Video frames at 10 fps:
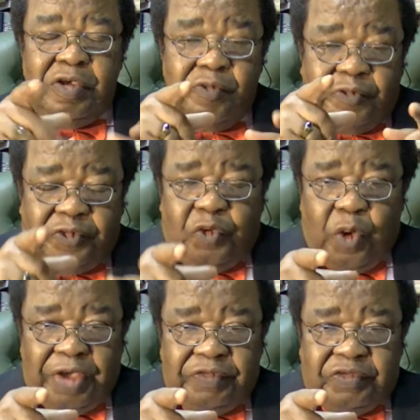
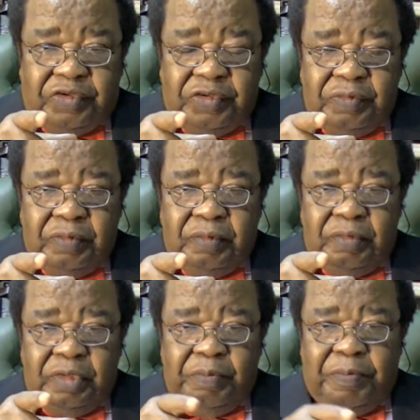influenced
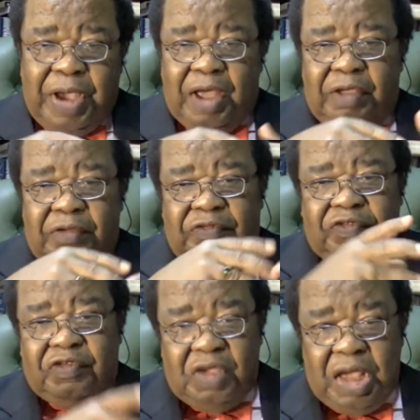by
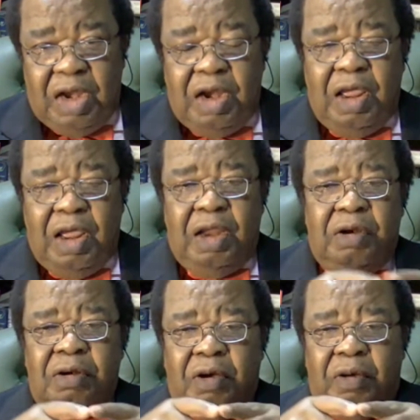
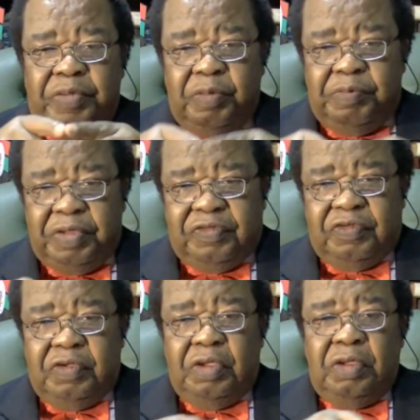CNN or
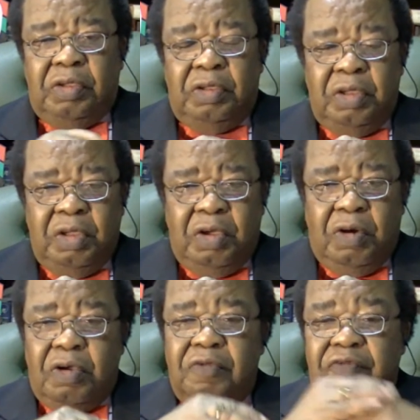BBC
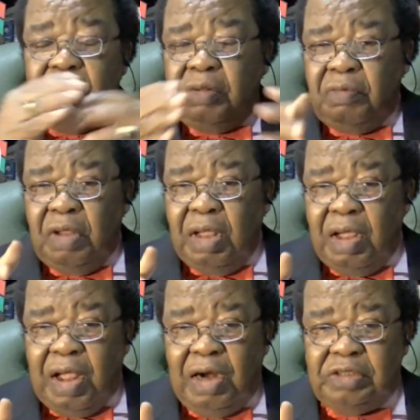or even
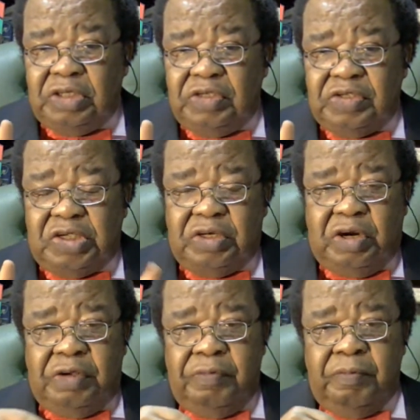Al
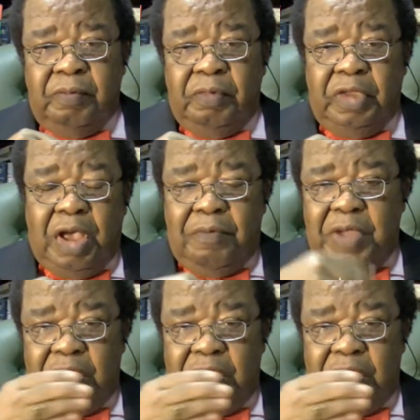Jazeera. How